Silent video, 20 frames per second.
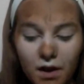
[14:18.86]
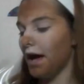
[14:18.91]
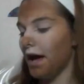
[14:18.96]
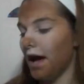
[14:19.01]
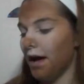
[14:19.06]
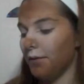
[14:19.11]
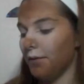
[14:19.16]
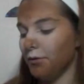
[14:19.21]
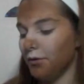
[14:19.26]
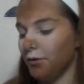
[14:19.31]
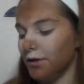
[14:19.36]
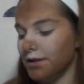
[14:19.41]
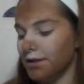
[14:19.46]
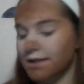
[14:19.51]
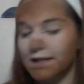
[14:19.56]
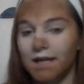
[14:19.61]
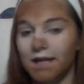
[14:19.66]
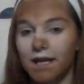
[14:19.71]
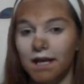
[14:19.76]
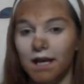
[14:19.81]
I'm going to
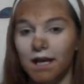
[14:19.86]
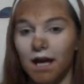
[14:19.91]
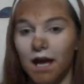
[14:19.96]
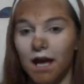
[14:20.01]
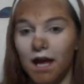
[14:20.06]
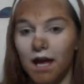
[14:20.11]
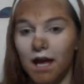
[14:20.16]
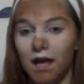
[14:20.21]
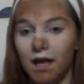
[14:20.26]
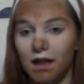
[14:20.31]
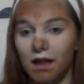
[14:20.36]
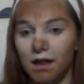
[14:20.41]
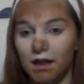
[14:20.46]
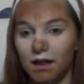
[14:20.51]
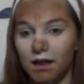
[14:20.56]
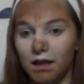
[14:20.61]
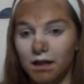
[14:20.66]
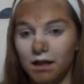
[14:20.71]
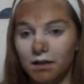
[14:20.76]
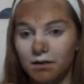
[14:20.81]
take a
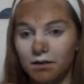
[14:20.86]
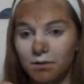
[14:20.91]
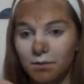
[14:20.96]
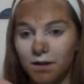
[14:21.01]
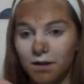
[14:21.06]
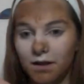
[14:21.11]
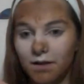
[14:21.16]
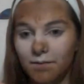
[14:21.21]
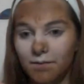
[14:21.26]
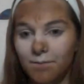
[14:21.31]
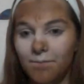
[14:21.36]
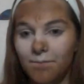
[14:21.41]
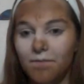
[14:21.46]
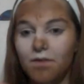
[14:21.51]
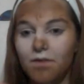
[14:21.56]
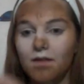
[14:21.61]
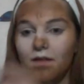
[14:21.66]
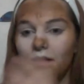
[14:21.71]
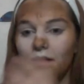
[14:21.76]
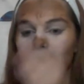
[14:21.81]
little bit
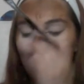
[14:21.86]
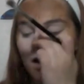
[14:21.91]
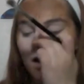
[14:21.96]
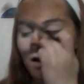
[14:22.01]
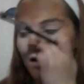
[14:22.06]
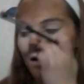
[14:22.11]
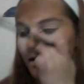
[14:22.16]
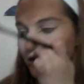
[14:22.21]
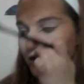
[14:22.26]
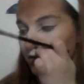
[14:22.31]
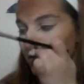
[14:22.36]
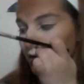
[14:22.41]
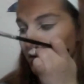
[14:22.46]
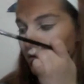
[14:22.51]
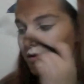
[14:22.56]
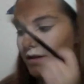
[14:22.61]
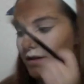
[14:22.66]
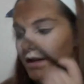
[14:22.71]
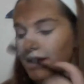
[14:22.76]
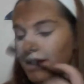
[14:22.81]
of
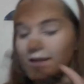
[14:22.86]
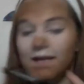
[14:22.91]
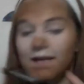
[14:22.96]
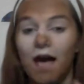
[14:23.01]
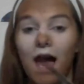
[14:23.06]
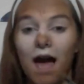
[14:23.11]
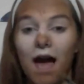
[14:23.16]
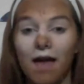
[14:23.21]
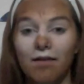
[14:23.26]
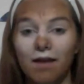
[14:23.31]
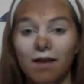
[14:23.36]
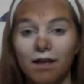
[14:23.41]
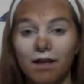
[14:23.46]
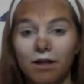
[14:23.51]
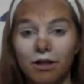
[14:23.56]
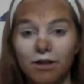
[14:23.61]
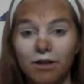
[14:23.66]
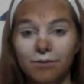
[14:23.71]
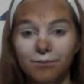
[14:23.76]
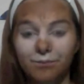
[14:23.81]
this
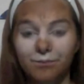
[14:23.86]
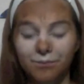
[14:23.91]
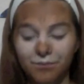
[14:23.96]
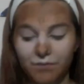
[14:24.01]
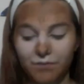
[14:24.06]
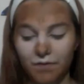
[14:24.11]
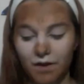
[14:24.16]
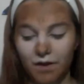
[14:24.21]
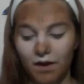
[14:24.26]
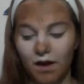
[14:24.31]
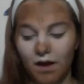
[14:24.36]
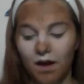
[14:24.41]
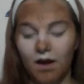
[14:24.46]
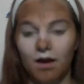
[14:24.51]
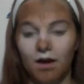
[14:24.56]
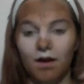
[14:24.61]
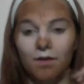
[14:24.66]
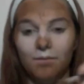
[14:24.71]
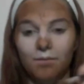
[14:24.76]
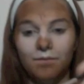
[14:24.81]
highlighter,
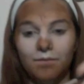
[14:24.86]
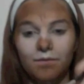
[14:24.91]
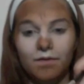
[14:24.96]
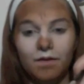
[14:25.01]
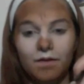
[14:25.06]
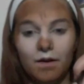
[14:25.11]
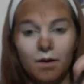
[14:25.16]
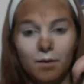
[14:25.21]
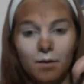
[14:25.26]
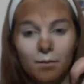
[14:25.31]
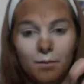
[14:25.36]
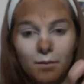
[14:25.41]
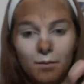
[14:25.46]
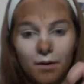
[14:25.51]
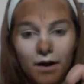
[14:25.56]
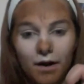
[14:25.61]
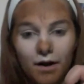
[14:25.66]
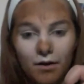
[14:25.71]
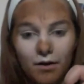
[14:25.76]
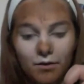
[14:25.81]
the
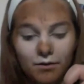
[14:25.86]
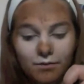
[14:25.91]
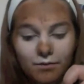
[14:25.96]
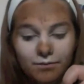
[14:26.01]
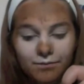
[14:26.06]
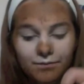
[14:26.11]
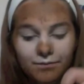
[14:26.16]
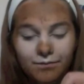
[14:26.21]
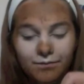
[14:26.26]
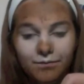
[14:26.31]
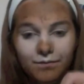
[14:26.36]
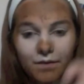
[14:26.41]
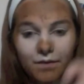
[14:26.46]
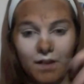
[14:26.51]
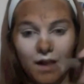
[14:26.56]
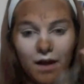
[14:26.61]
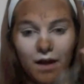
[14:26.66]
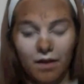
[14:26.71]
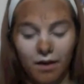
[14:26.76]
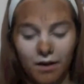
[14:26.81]
brown
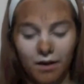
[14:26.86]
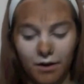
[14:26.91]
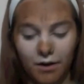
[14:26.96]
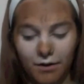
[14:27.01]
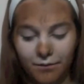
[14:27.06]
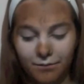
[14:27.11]
highlighter